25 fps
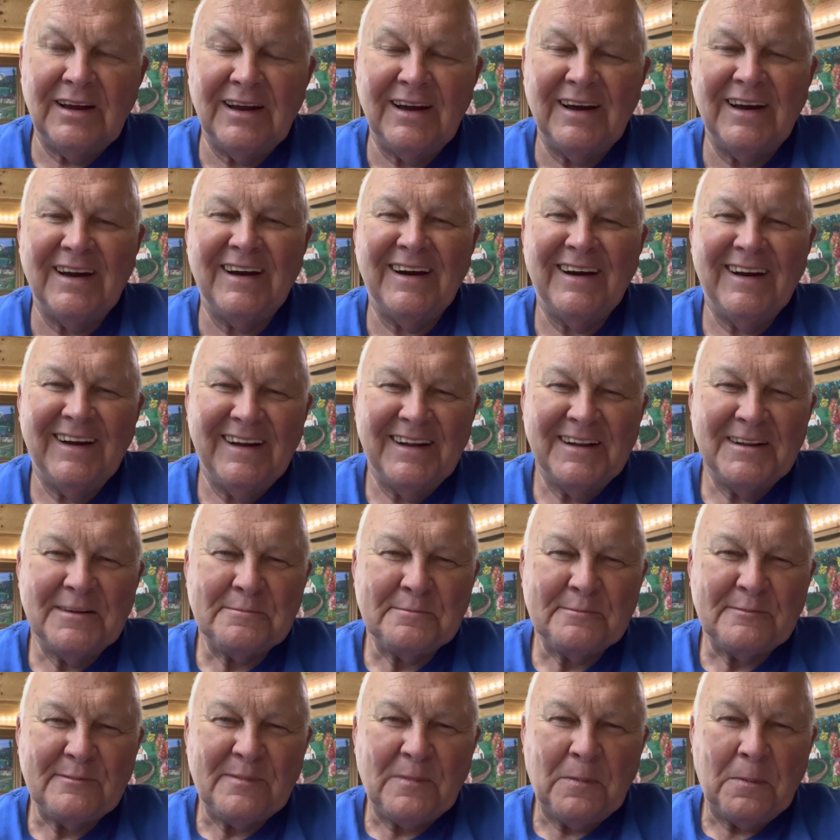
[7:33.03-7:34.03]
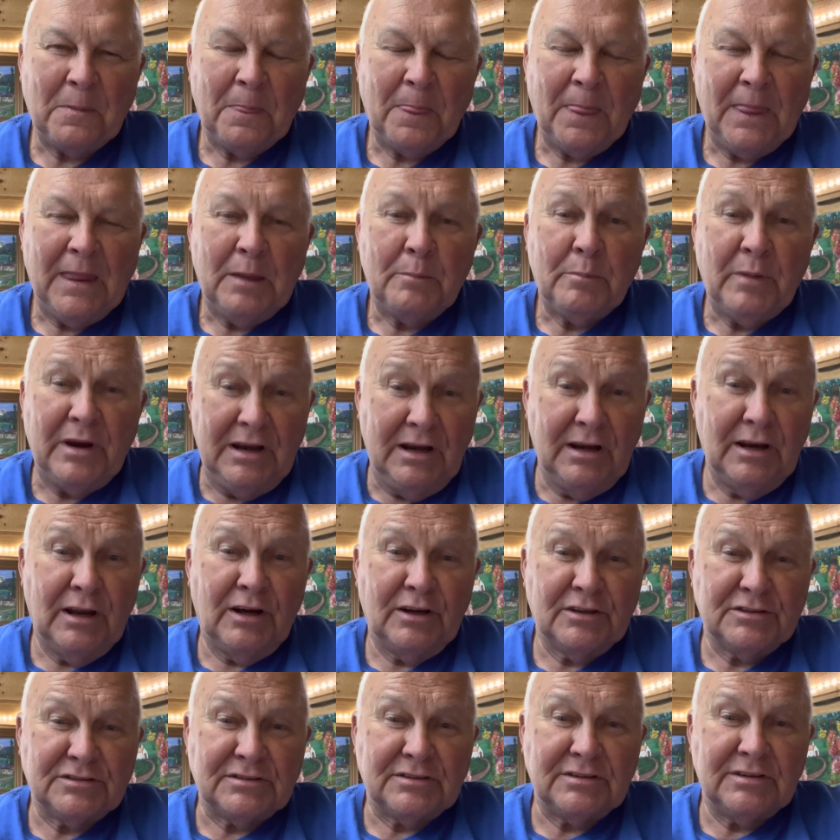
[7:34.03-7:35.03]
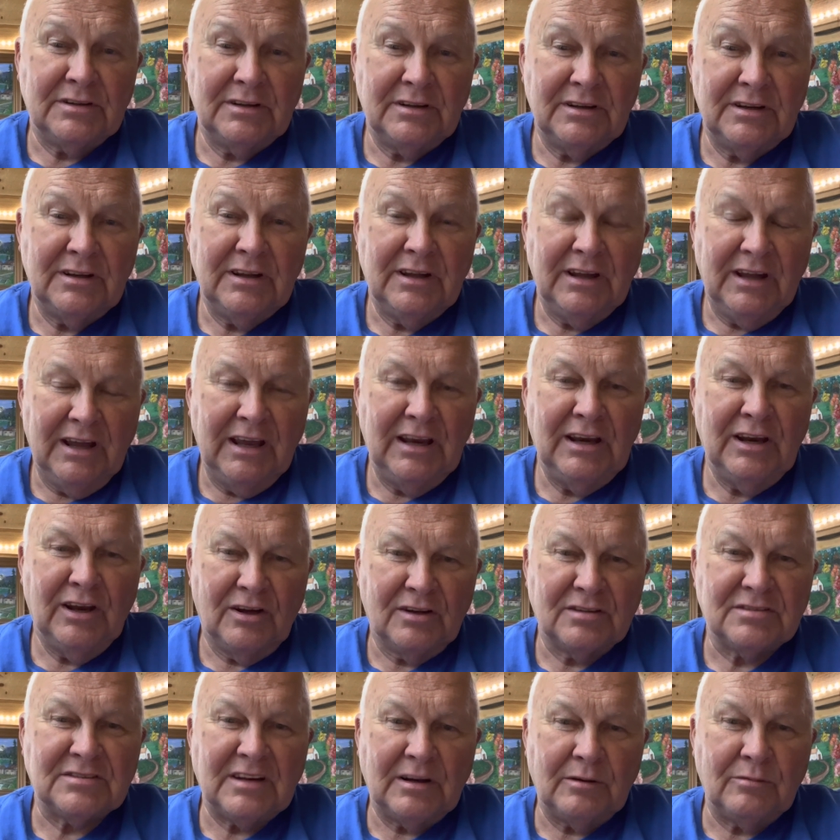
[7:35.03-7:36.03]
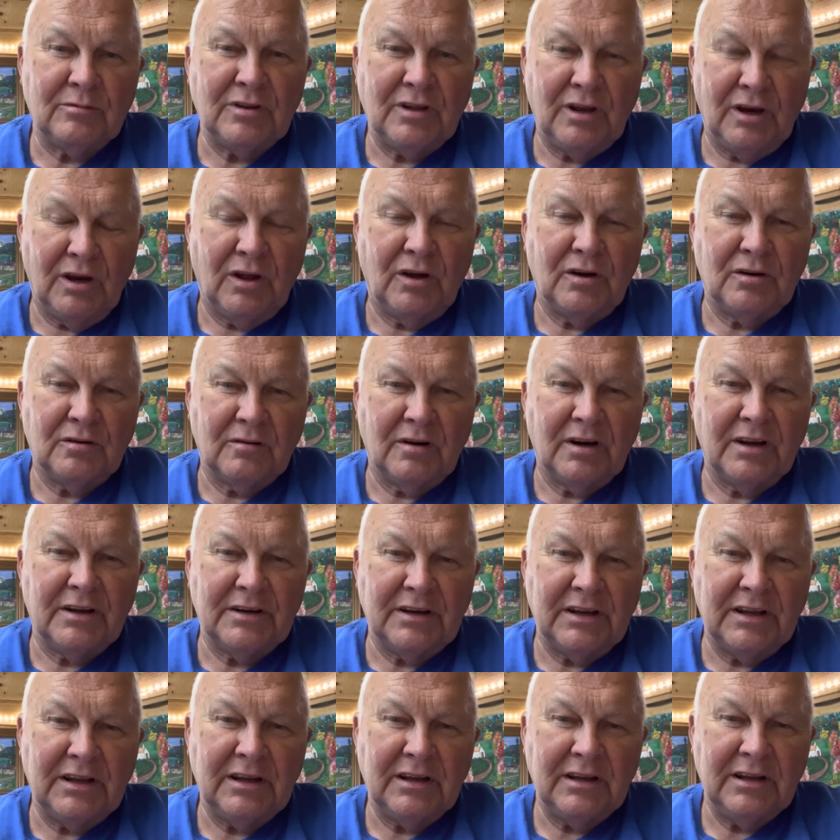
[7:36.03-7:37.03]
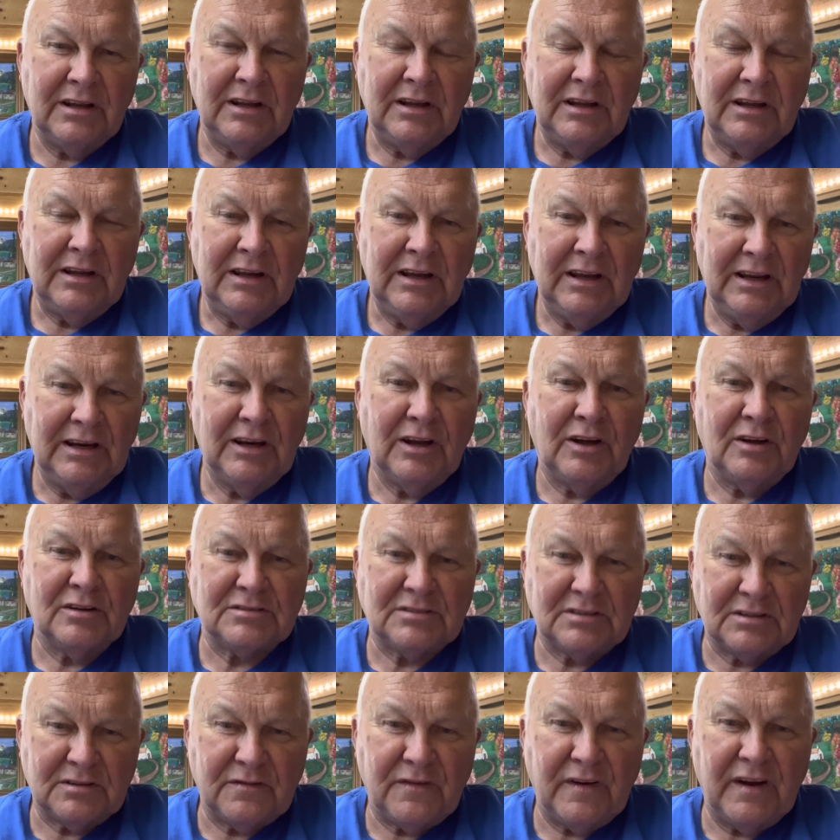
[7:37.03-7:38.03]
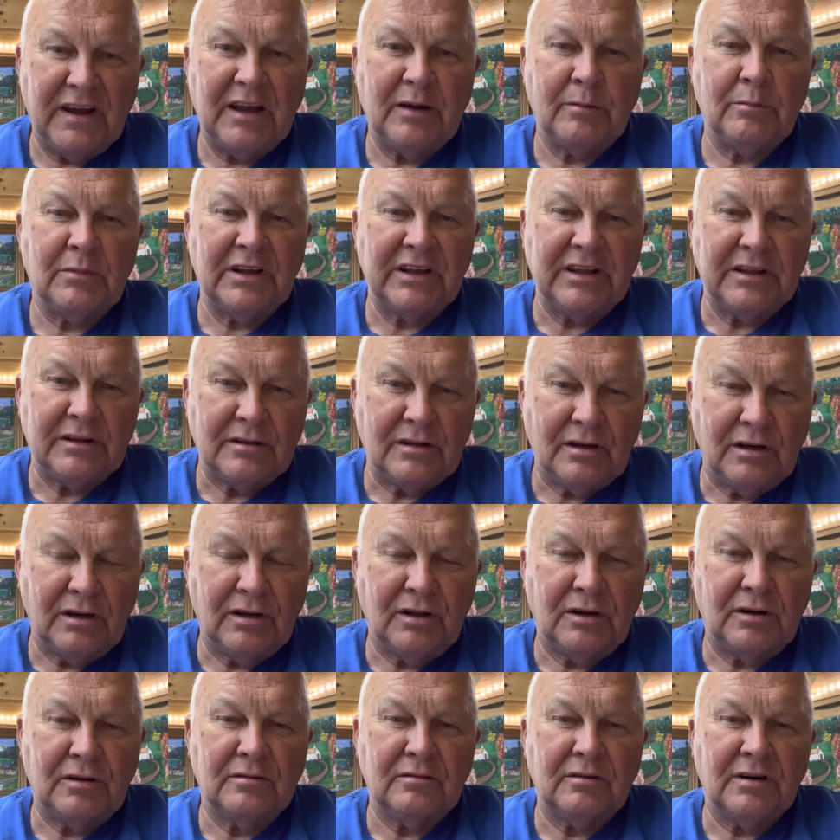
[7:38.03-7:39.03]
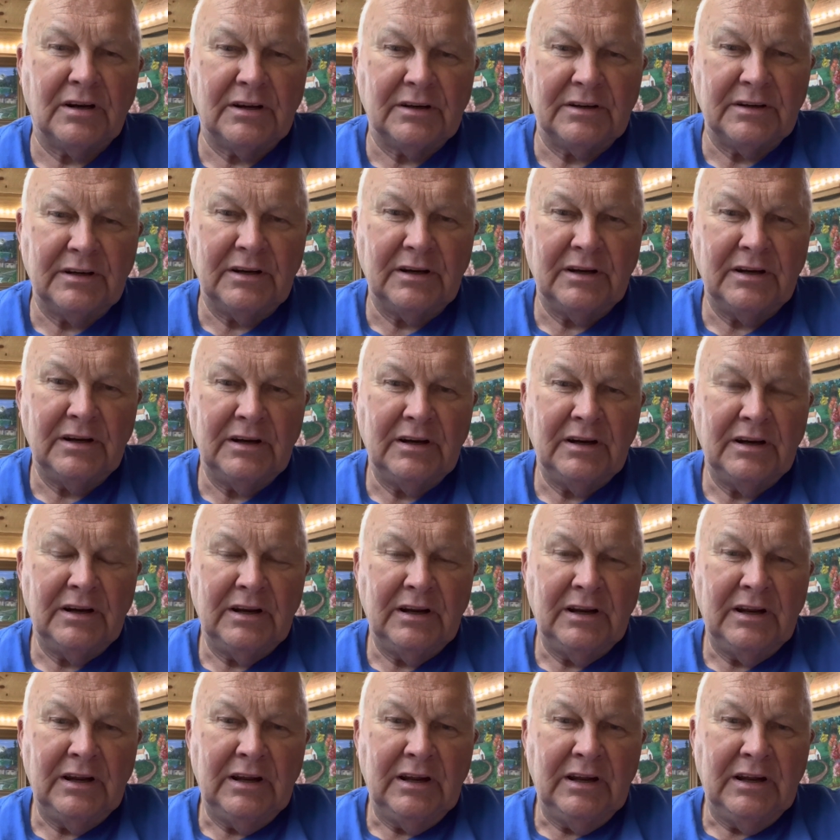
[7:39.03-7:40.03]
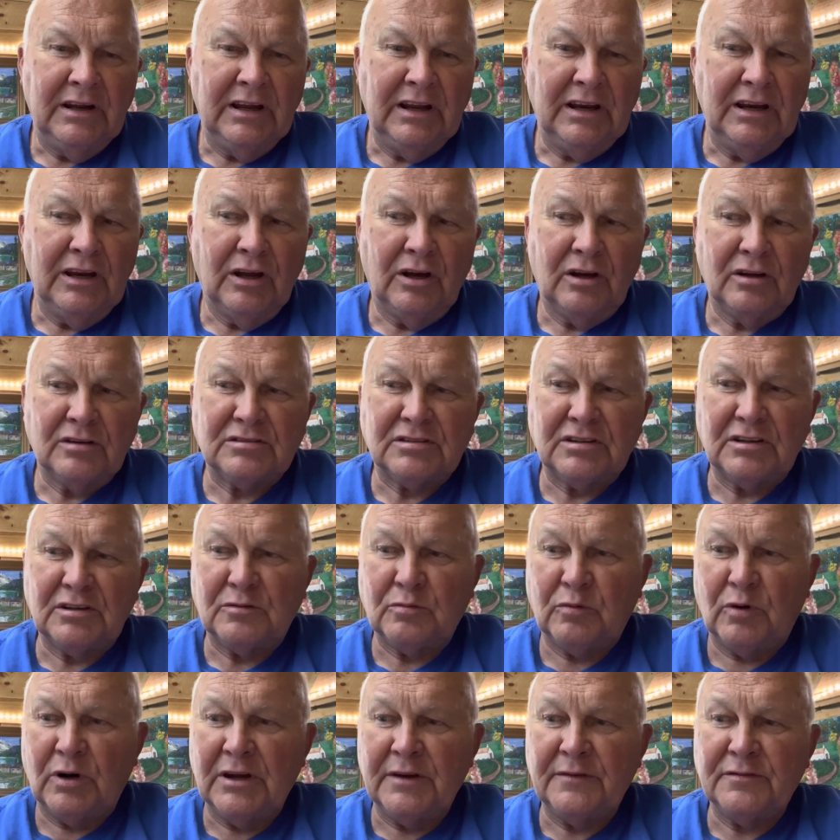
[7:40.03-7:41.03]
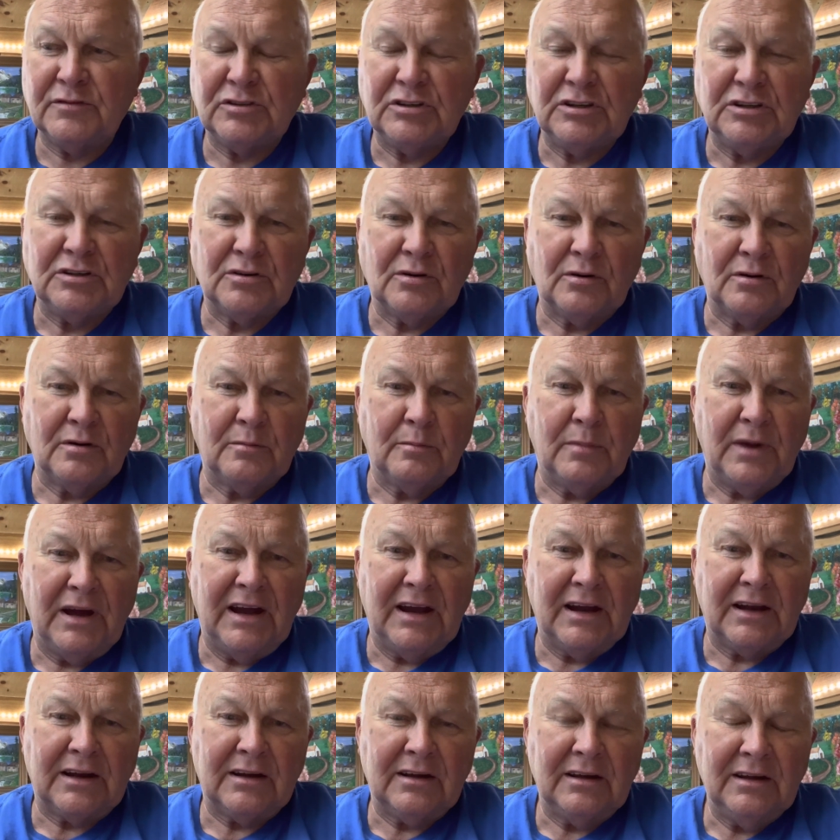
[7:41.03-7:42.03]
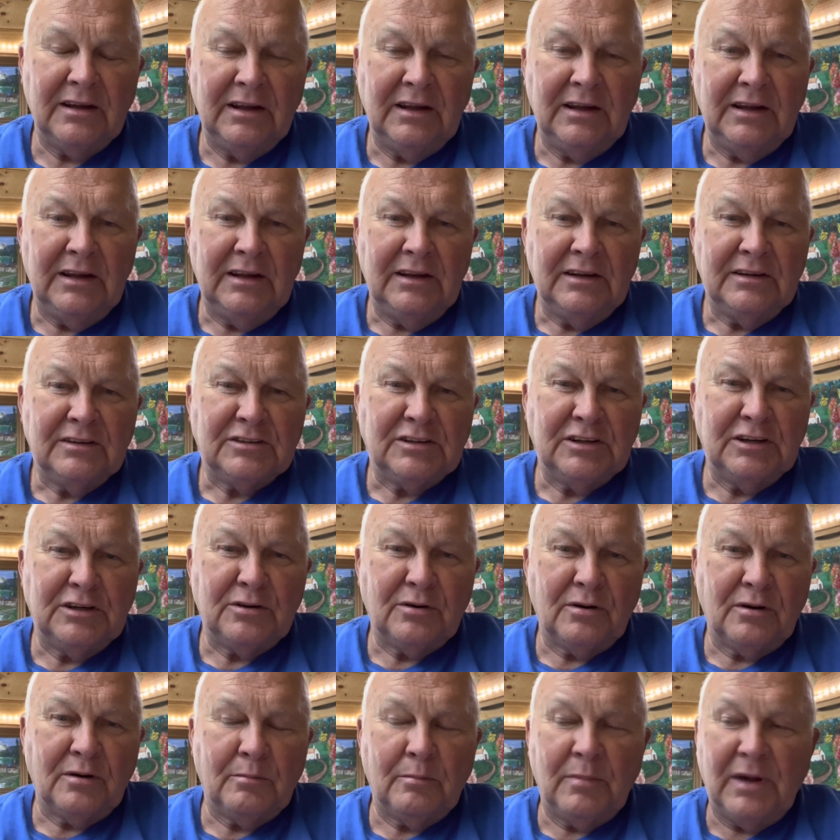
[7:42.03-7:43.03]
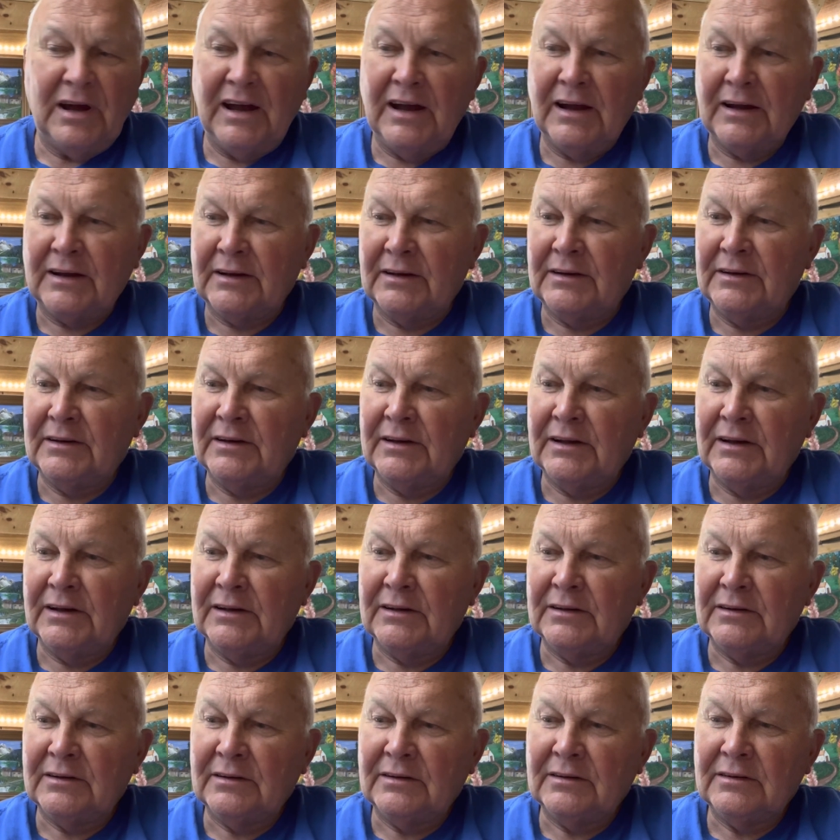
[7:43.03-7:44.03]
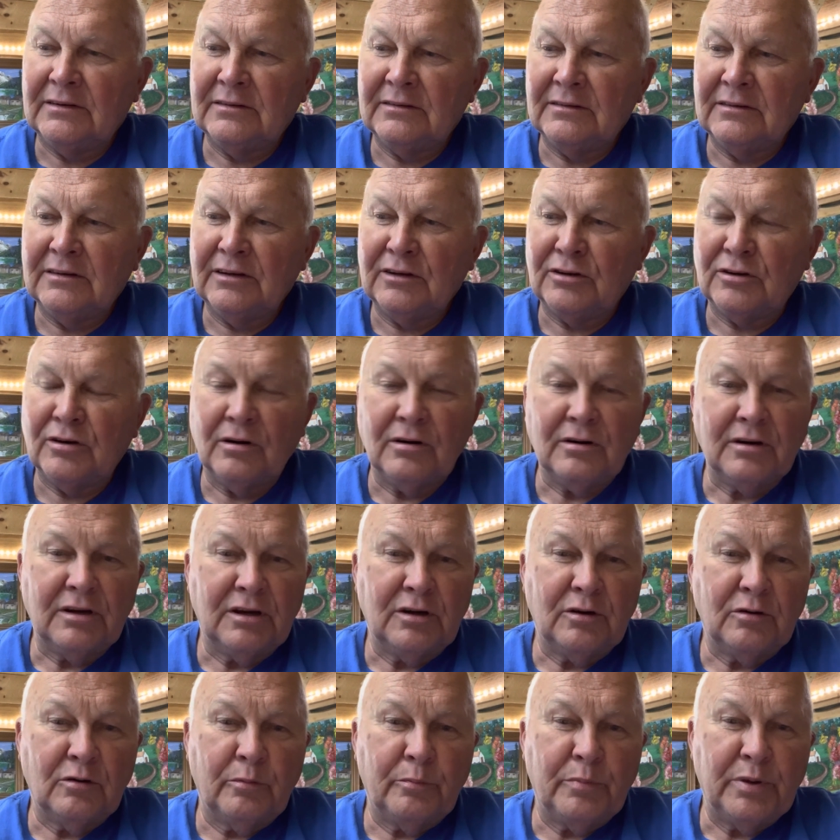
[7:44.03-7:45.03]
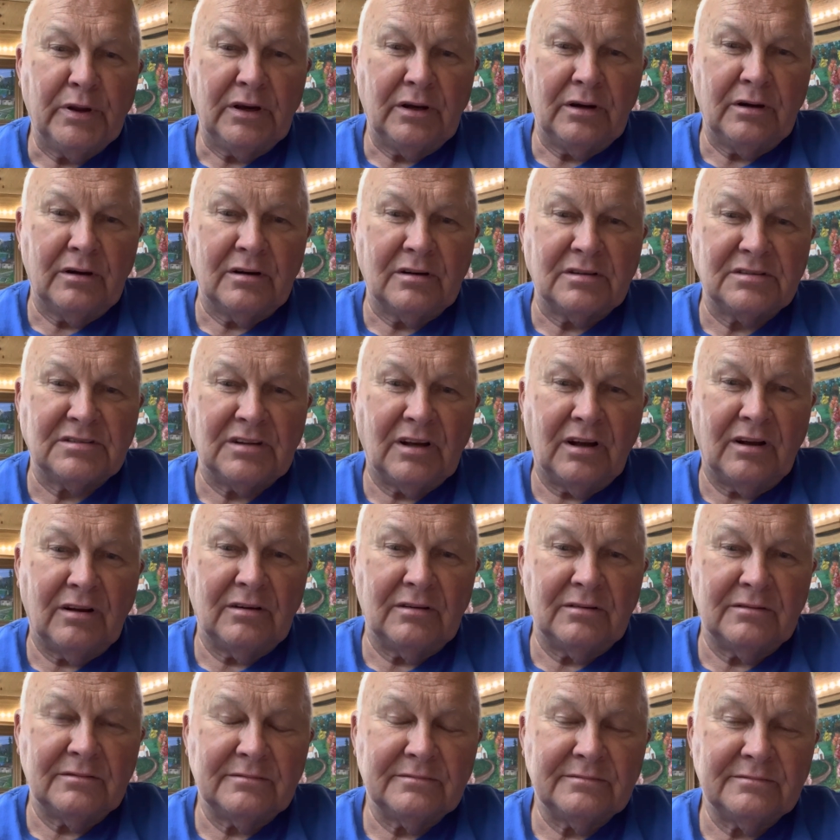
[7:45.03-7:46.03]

but he lost he lost out in the long run. He lost his family in the long run. He lost his wife. She turned back. She turned back and uh, he turned into a pillar of salt.